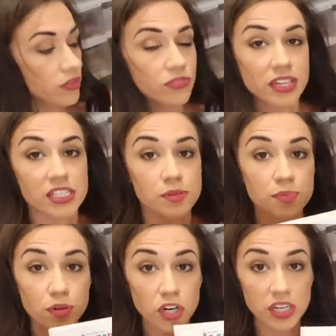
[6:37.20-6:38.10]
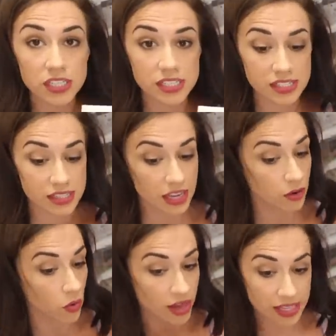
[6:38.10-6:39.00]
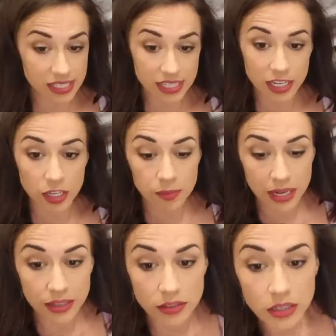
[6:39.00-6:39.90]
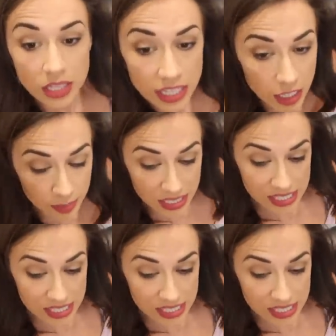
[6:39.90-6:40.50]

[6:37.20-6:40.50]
In Flynn's books. I don't know why that's in here, but he'll be